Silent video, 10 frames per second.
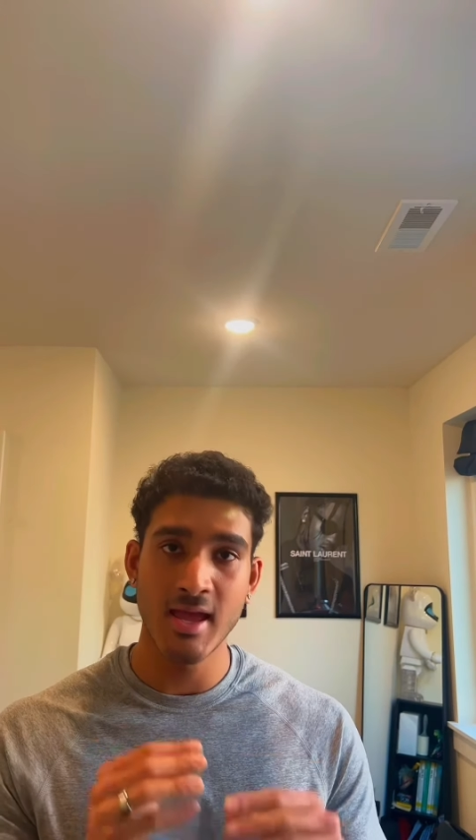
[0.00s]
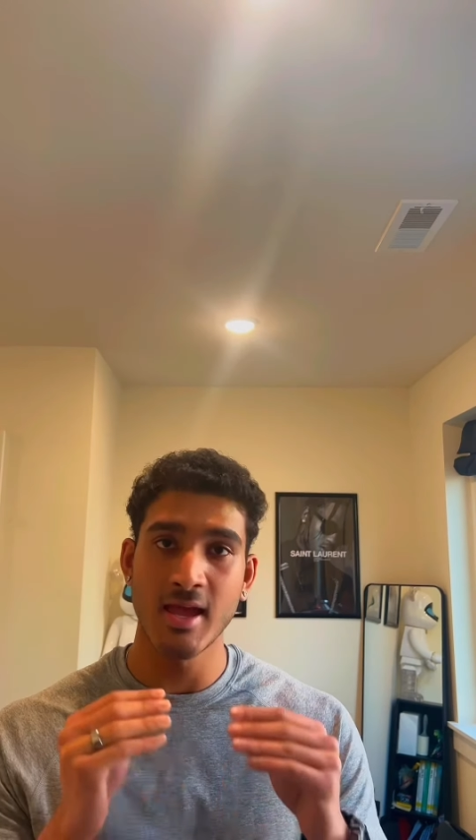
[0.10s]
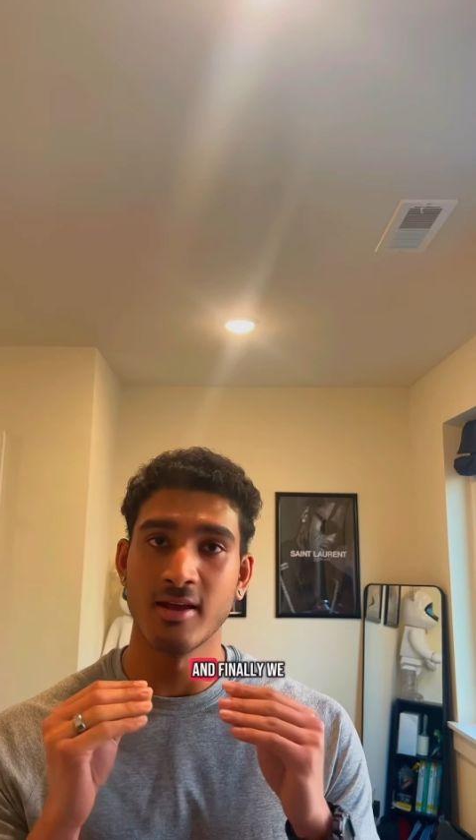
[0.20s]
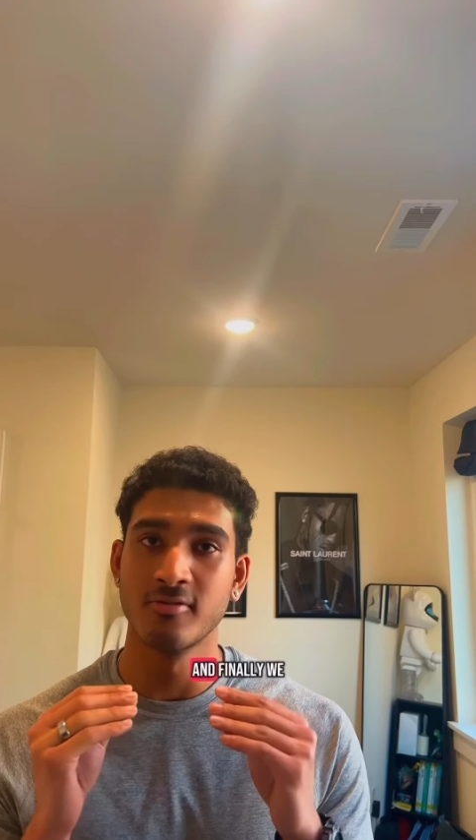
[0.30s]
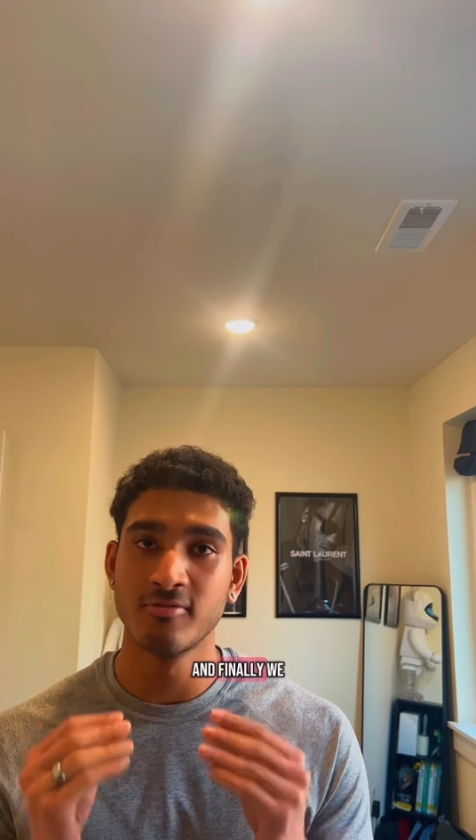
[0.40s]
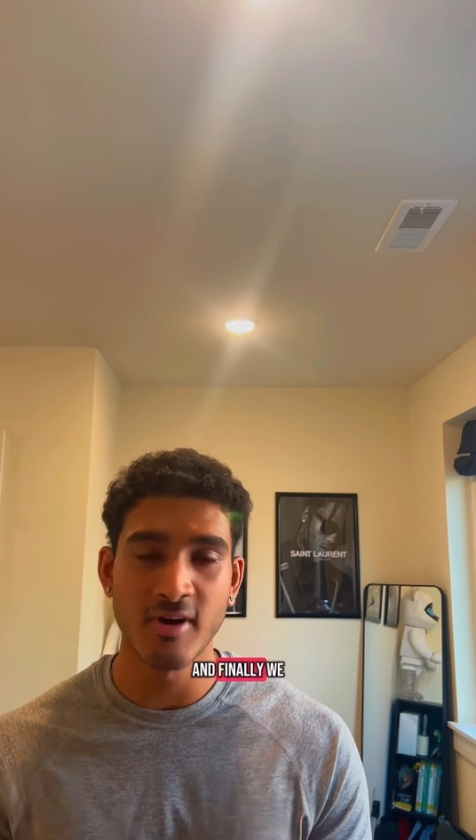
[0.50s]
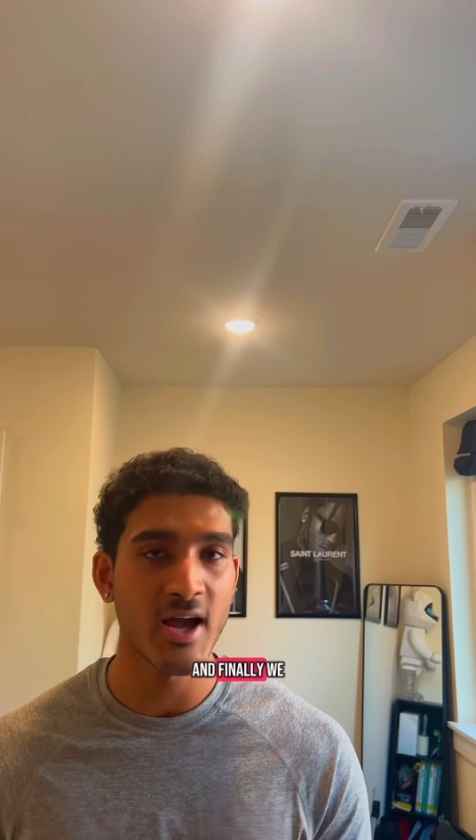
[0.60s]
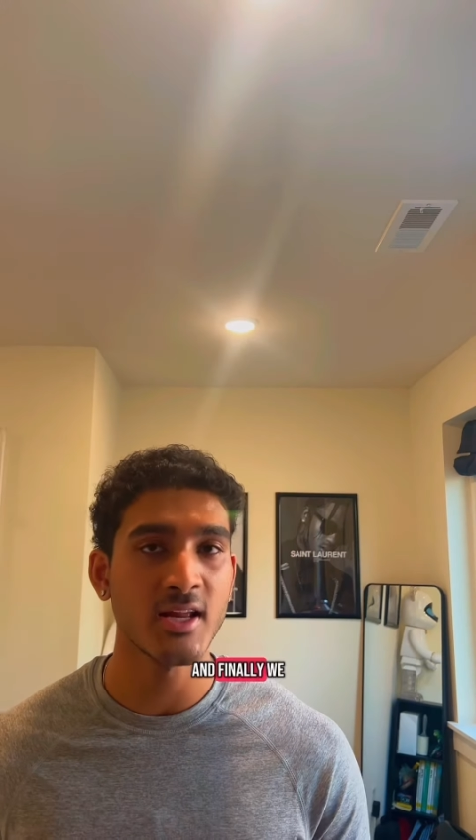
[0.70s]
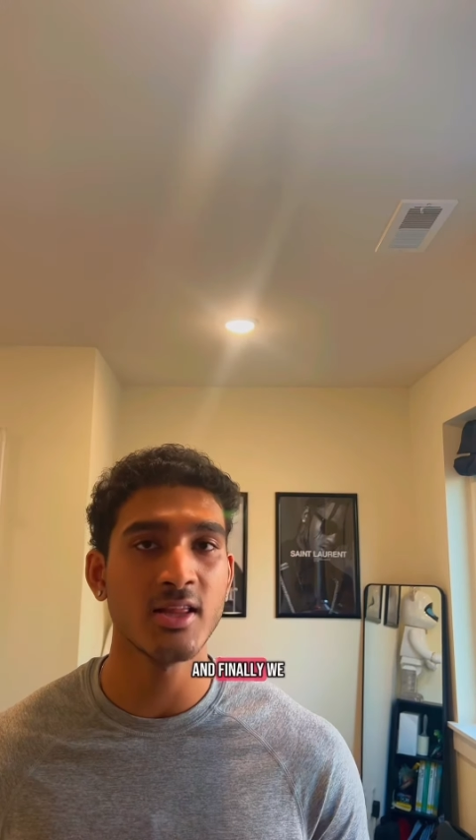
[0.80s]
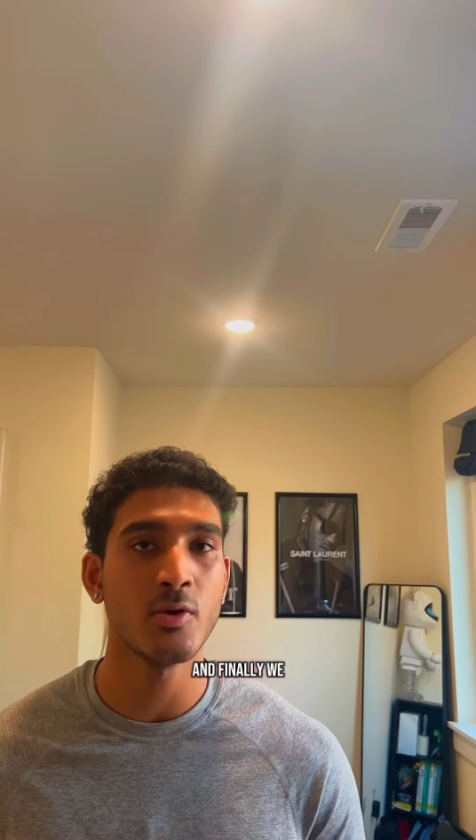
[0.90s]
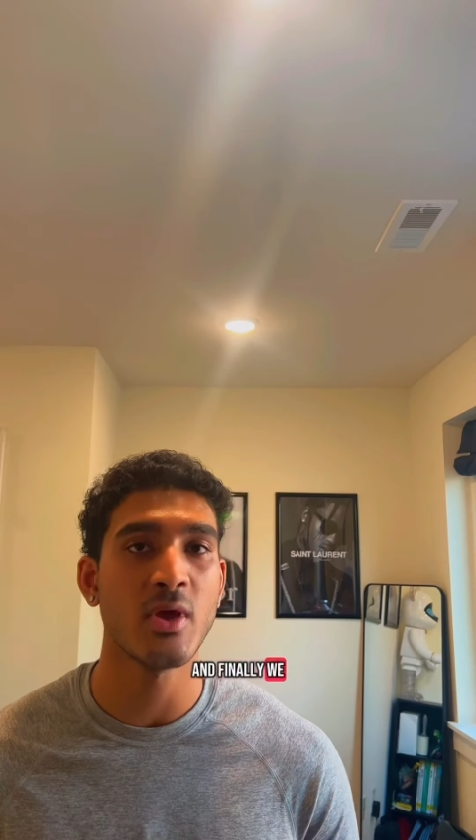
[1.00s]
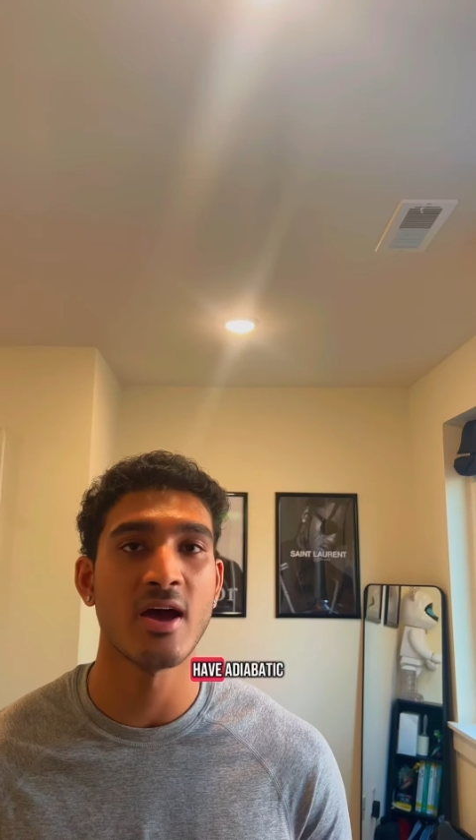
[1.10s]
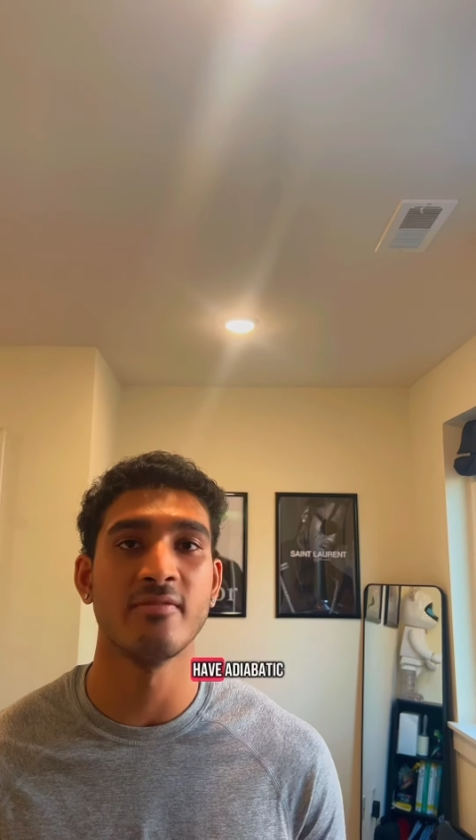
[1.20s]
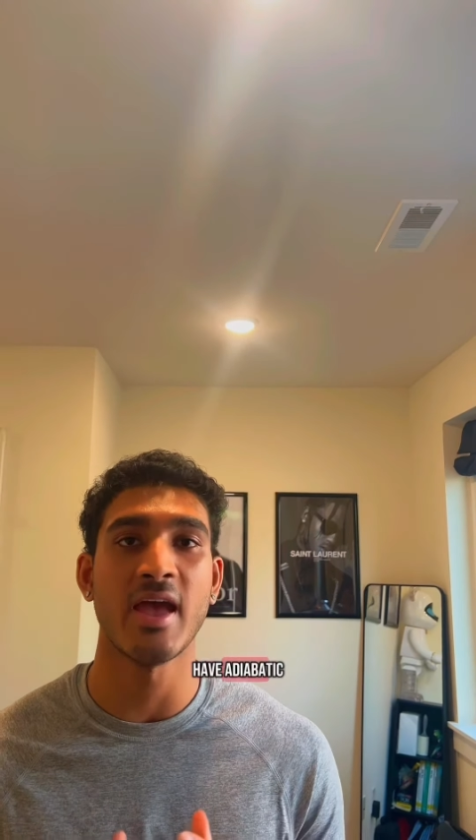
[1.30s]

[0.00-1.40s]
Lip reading: And finally, we have